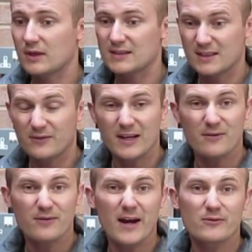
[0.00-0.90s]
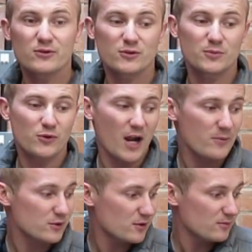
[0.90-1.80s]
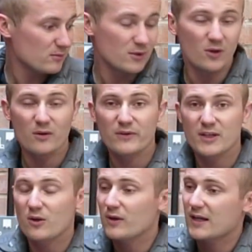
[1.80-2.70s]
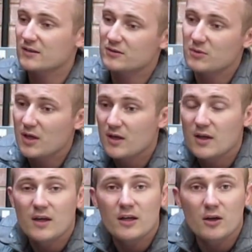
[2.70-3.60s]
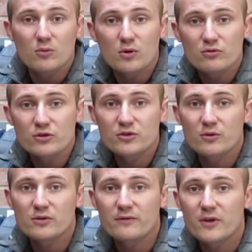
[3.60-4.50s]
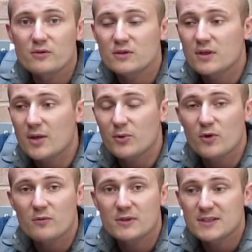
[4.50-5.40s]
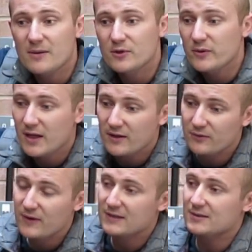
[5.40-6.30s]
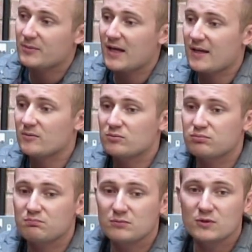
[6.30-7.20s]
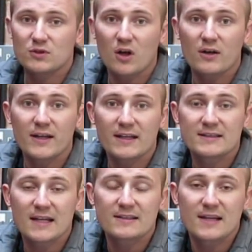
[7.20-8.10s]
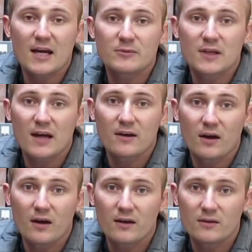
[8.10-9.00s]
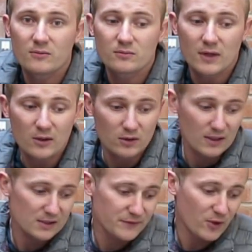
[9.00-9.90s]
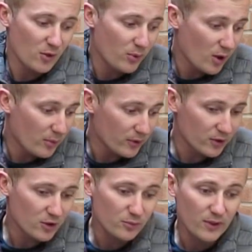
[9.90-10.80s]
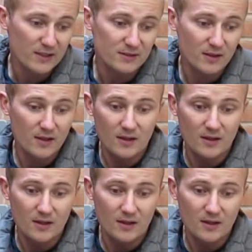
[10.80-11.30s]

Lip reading: I said if I get 500 subscribers and, you know, a video gets, you know, 100, 200 views, it'd be worth my time doing it. And the fact I'm getting sort of near 10 times that, I know the last video I put up on the Cooper S